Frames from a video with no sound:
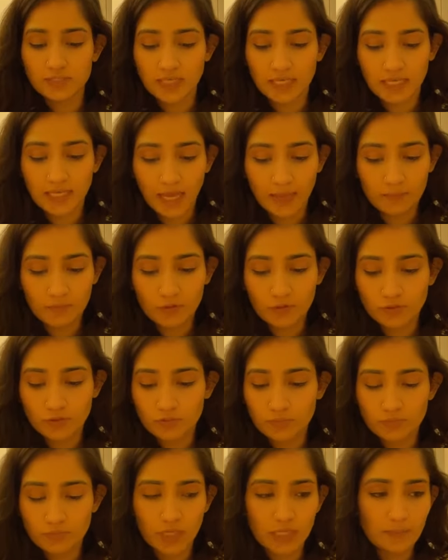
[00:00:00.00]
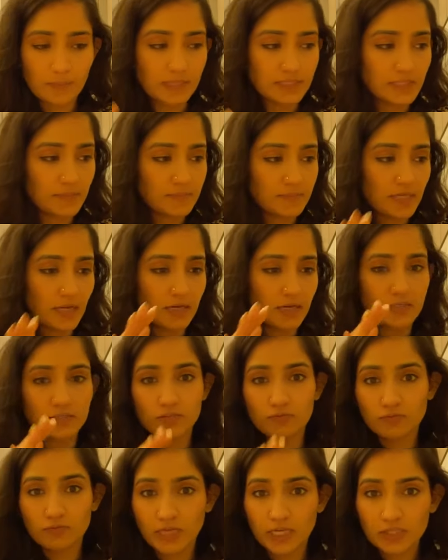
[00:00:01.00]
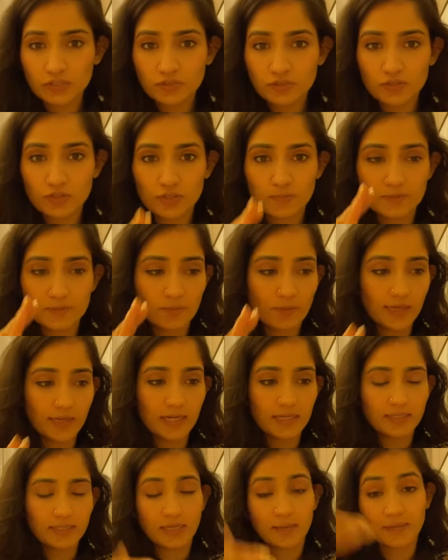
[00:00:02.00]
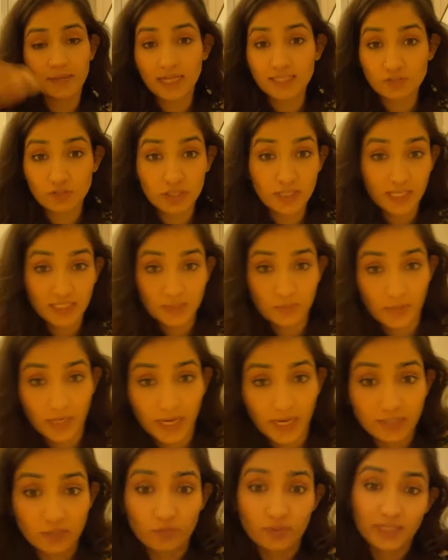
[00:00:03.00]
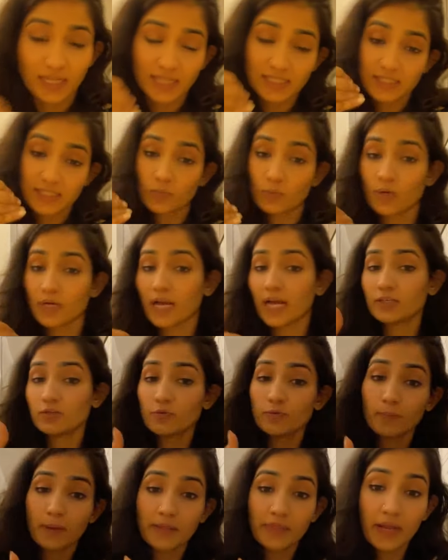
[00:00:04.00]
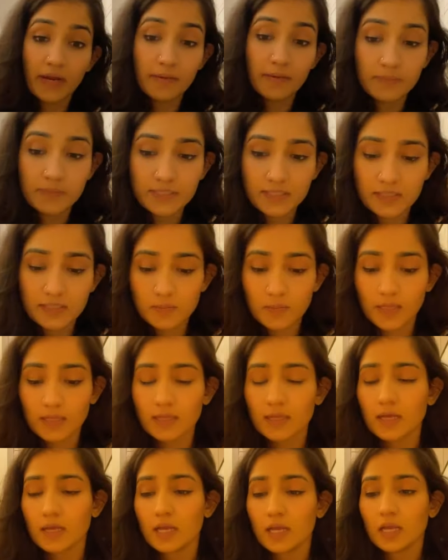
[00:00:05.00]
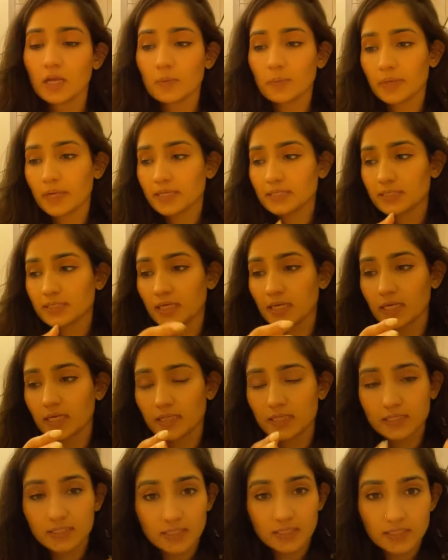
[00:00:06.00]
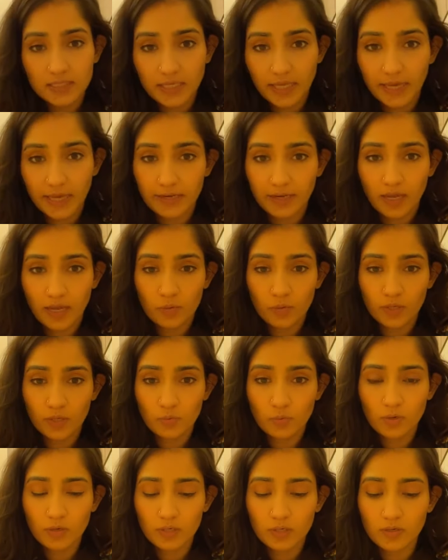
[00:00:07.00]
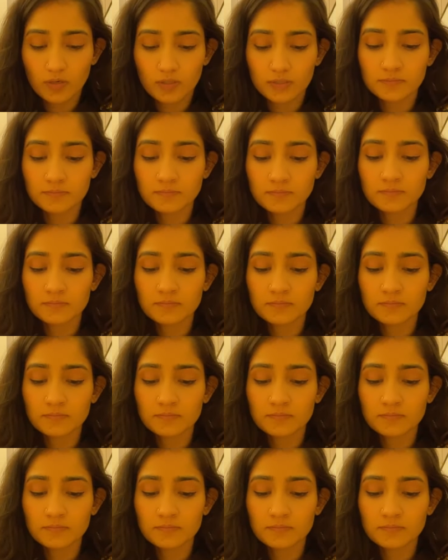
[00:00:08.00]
say you're saying, I'm going to break my samskaras in relationships one at a time. And actually, that's what I do. And that's the work I do with my therapist as well. When I say, hey, this is the area I want to work on.